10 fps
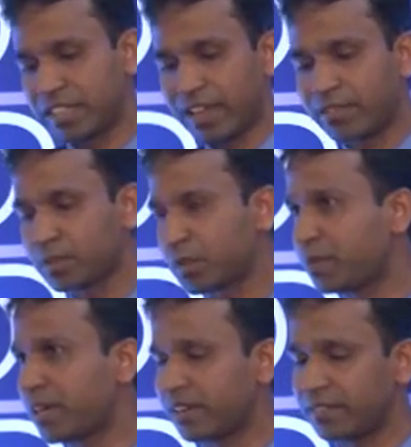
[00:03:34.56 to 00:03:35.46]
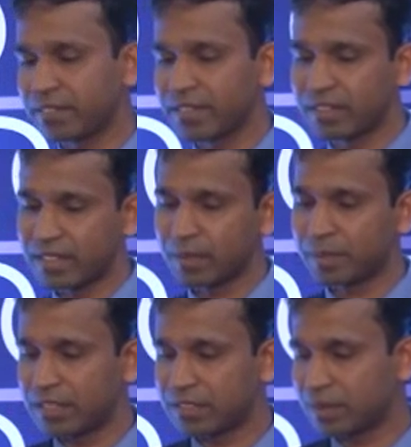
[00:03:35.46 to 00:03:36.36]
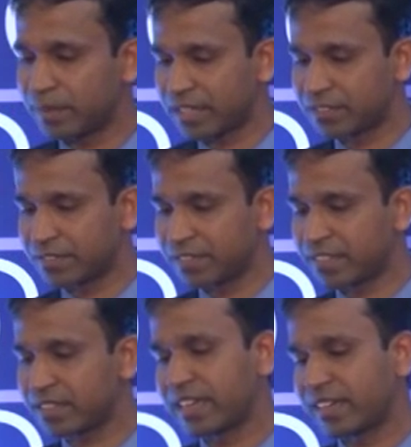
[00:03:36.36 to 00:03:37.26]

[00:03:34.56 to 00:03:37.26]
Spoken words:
We have a mobile viewer, then a PC-based viewer,